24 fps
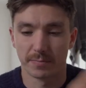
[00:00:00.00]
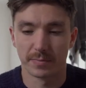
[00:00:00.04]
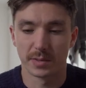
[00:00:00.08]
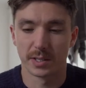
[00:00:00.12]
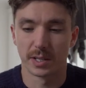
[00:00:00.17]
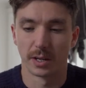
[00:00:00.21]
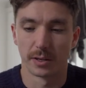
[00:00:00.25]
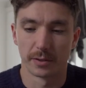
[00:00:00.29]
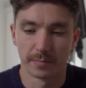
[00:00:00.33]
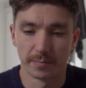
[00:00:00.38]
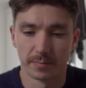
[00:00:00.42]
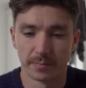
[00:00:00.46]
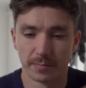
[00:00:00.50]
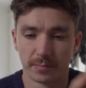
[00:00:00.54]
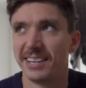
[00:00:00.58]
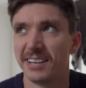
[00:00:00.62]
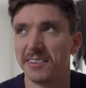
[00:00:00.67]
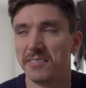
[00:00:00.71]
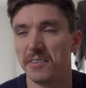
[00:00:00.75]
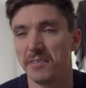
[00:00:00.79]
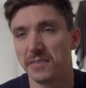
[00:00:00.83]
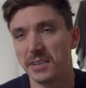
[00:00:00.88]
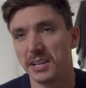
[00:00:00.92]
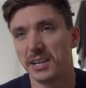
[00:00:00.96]
So
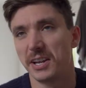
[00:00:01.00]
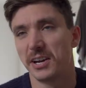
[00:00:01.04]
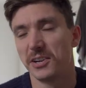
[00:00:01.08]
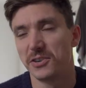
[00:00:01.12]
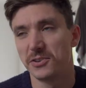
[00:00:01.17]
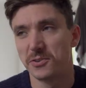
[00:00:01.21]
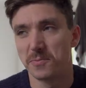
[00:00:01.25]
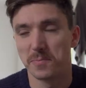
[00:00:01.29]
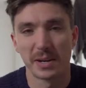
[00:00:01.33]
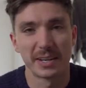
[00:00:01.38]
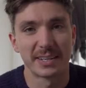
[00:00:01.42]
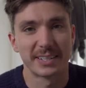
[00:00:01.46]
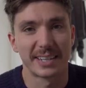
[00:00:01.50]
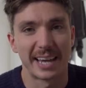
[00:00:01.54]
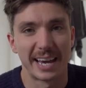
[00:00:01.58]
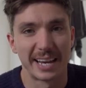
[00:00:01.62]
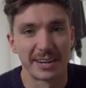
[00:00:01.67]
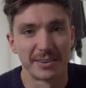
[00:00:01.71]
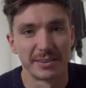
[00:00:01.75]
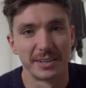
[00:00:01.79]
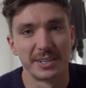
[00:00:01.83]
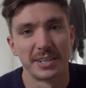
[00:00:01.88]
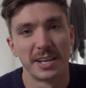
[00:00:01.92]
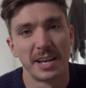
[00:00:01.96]
1500 plus
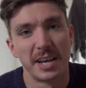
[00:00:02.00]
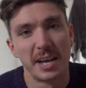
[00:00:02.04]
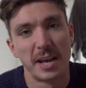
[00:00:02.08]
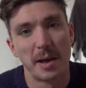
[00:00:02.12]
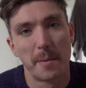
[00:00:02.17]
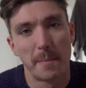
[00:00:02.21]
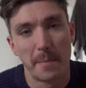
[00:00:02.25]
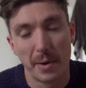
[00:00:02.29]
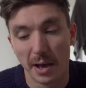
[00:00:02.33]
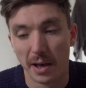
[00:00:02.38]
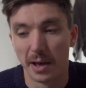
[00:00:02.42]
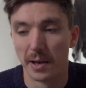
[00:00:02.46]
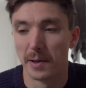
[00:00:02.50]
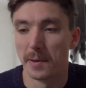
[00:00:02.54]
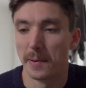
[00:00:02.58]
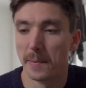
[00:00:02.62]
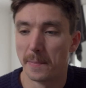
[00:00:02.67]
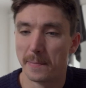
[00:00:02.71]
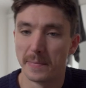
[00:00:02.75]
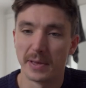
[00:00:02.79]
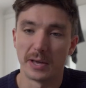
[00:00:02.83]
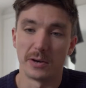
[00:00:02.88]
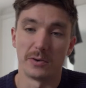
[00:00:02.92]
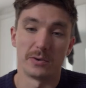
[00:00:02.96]
calories per
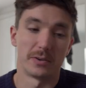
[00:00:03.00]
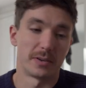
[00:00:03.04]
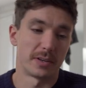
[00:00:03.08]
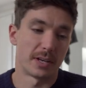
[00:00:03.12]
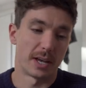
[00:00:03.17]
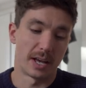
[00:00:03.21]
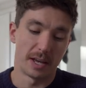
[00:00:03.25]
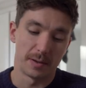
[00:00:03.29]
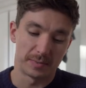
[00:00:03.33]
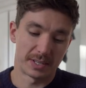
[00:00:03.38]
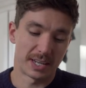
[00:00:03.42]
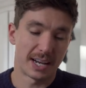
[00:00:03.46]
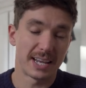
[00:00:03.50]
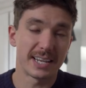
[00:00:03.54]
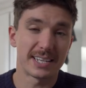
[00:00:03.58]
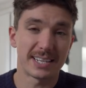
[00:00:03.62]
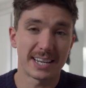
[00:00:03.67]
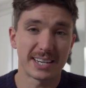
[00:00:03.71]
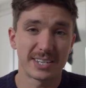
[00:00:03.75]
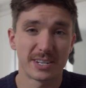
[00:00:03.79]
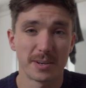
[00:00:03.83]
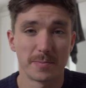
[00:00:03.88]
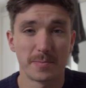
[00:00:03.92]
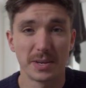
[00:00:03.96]
meal. Today it's
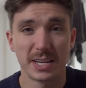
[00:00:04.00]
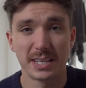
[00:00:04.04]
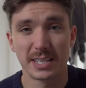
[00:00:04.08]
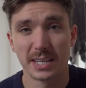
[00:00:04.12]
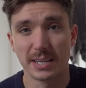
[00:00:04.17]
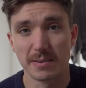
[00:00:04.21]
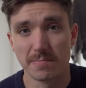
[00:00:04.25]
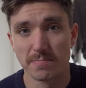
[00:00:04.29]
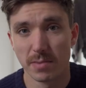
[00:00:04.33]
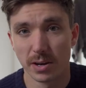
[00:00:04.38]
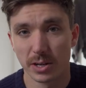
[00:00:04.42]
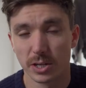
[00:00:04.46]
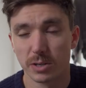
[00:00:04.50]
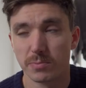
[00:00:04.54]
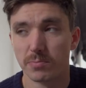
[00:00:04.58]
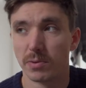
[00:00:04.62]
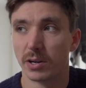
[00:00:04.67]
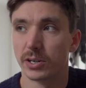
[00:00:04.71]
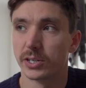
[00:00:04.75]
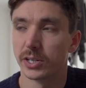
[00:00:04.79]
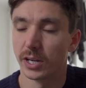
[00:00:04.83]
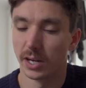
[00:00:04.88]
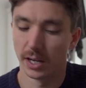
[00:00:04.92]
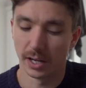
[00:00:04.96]
actually, I'm eating much,
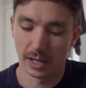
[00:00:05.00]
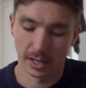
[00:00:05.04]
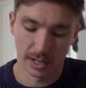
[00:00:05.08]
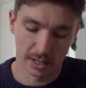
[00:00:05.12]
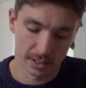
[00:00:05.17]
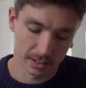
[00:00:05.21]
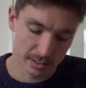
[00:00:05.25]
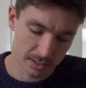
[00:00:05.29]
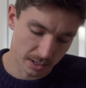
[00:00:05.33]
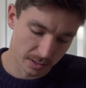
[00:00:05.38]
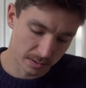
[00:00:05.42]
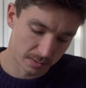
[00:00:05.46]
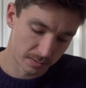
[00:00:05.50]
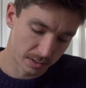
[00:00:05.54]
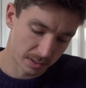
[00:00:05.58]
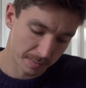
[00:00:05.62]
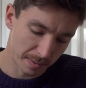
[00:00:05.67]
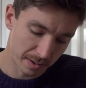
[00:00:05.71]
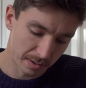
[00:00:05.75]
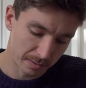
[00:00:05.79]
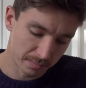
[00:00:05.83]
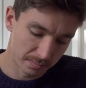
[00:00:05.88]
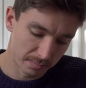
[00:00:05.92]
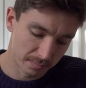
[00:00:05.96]
much earlier. So it's
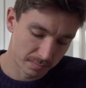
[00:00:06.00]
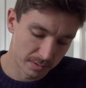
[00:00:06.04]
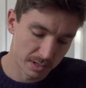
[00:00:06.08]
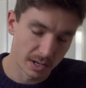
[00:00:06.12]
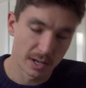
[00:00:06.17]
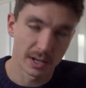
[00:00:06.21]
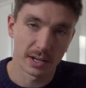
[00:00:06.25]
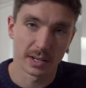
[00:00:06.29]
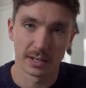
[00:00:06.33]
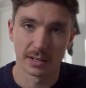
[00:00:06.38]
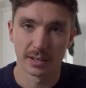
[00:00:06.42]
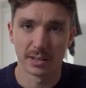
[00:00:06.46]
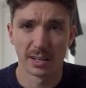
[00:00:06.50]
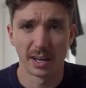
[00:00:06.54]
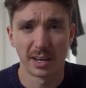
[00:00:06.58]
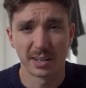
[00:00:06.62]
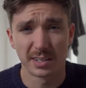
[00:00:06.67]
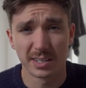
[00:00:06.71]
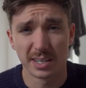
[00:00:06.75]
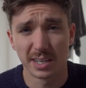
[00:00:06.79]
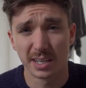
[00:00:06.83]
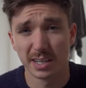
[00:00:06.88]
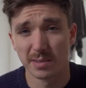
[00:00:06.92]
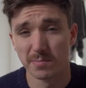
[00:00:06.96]
about
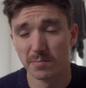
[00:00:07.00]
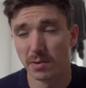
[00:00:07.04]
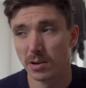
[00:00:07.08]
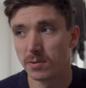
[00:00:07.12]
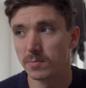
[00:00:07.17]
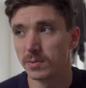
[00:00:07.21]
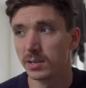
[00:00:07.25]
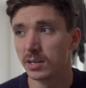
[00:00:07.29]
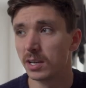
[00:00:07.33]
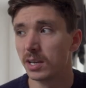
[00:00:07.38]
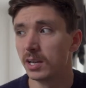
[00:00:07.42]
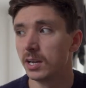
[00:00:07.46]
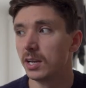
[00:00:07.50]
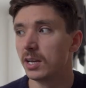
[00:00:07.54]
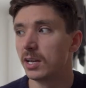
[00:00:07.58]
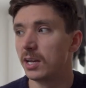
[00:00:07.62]
9:30 at the moment.